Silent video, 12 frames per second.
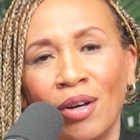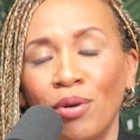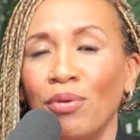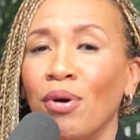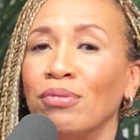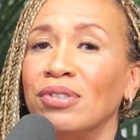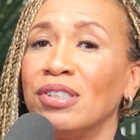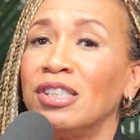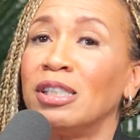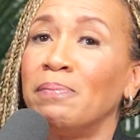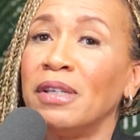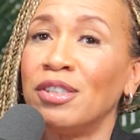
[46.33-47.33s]
who owns a
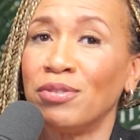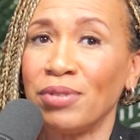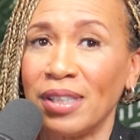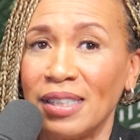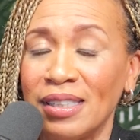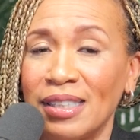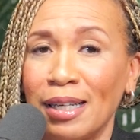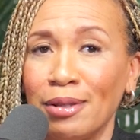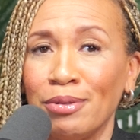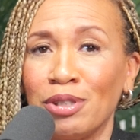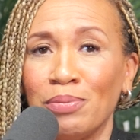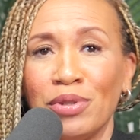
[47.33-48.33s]
dispensary in St.
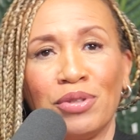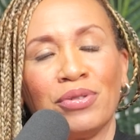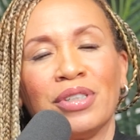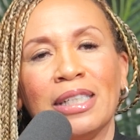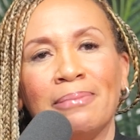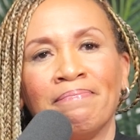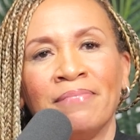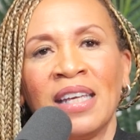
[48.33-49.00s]
Louis, Missouri.